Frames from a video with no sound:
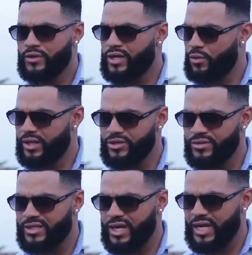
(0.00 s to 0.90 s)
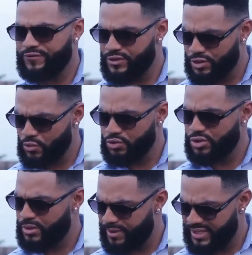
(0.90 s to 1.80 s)
then what are you saying? I just told you
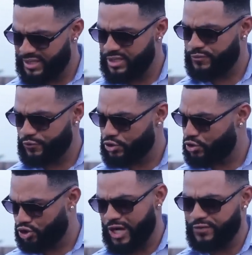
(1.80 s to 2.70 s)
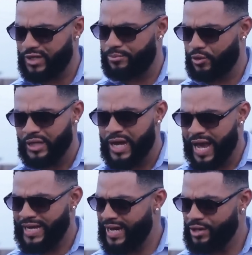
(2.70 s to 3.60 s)
the best thing is for us to travel abroad
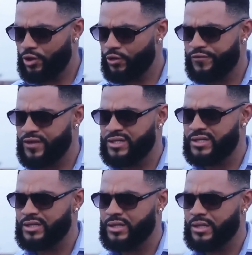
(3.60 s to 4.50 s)
and end all of this.